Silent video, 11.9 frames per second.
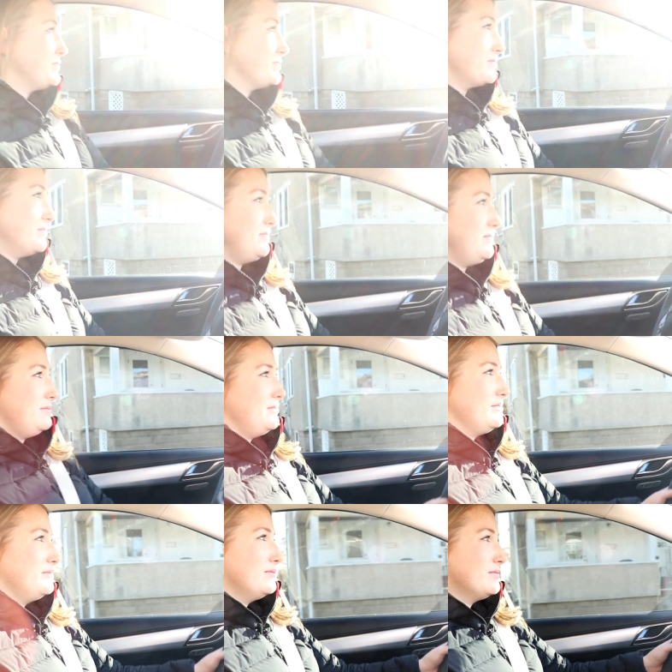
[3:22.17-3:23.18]
not see in
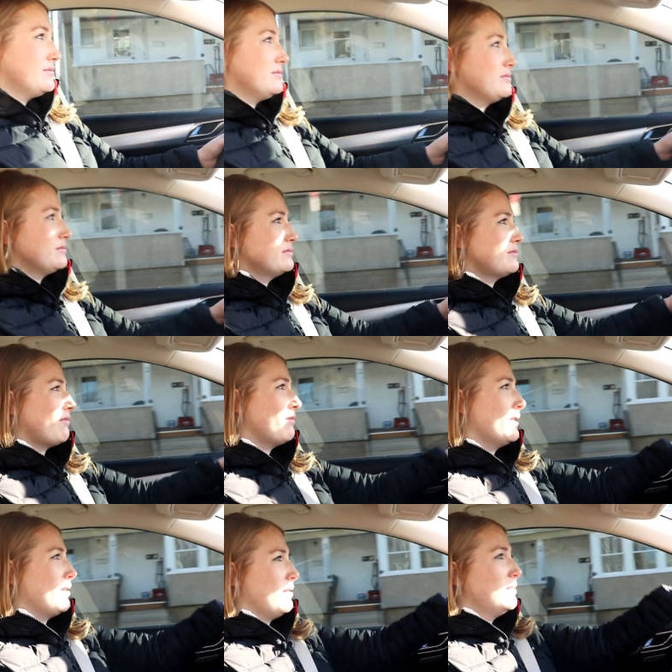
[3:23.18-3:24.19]
St. Catharines?
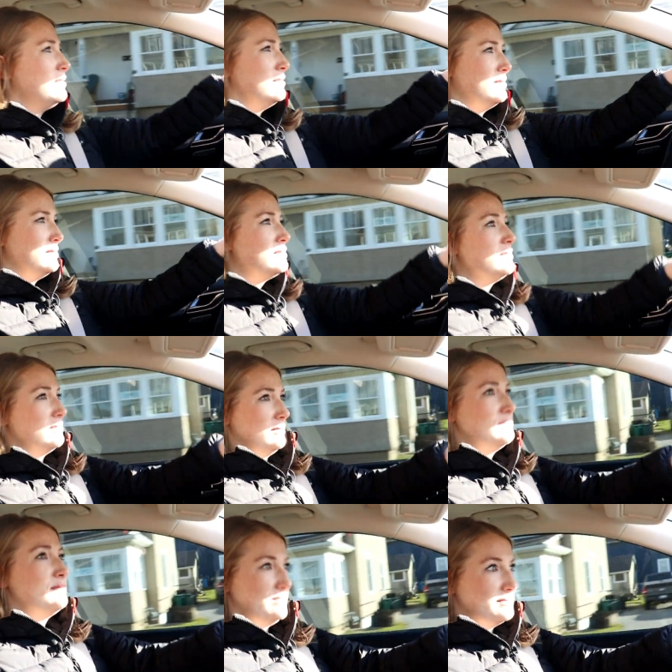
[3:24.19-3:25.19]
I know the last
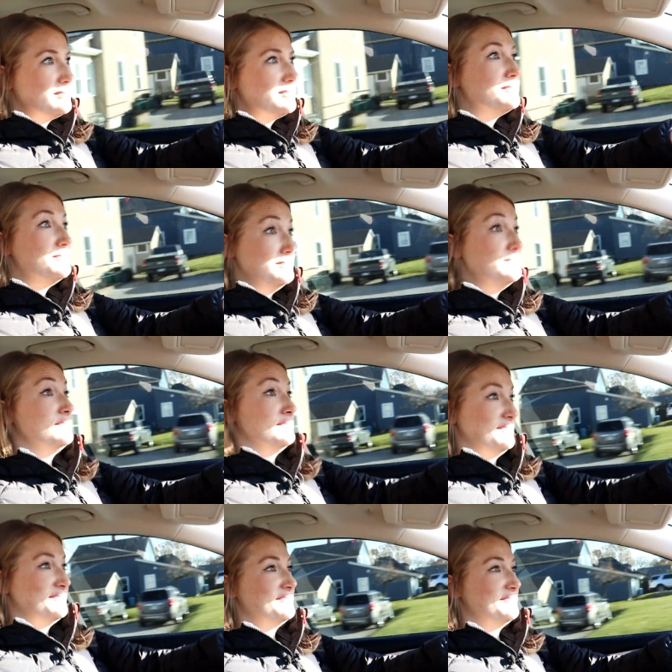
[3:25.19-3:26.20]
property it was mm-hmm.
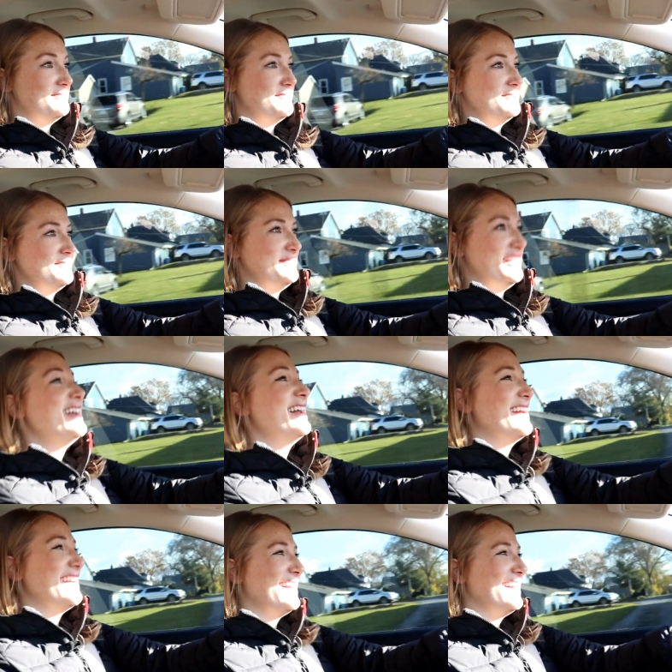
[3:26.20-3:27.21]
like five split.
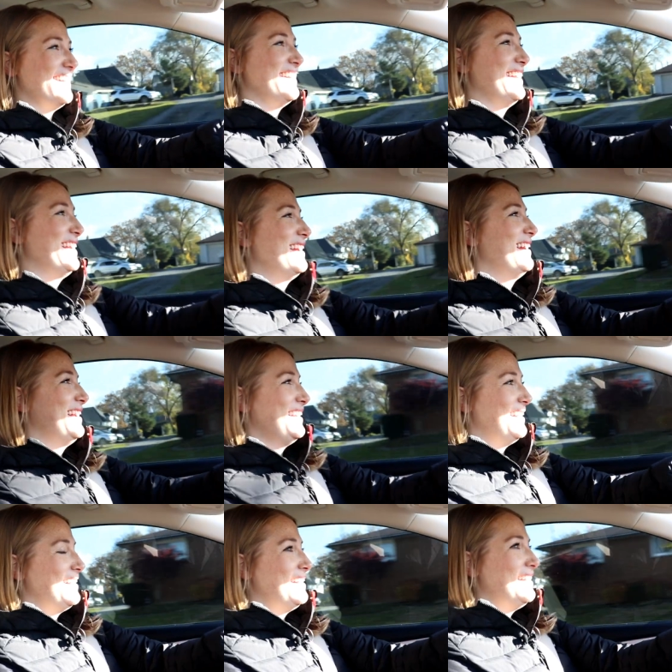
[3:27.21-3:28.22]
Is that like a
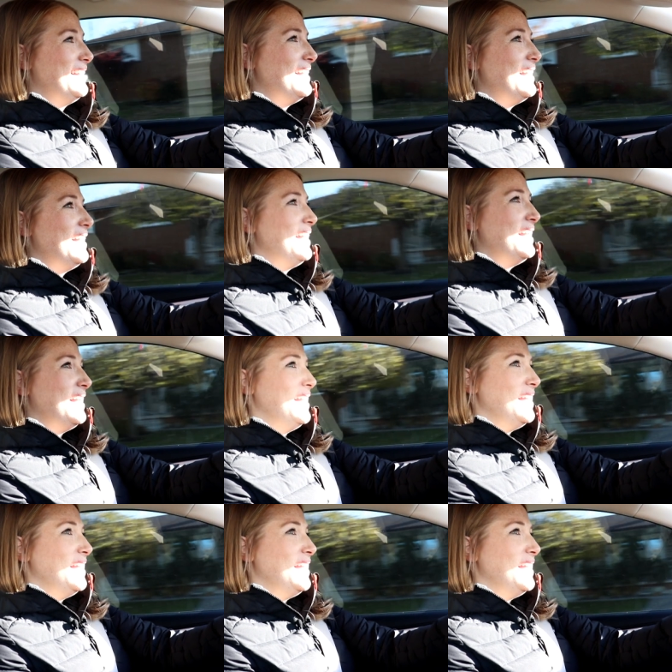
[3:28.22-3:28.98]
regular thing here in Thorold?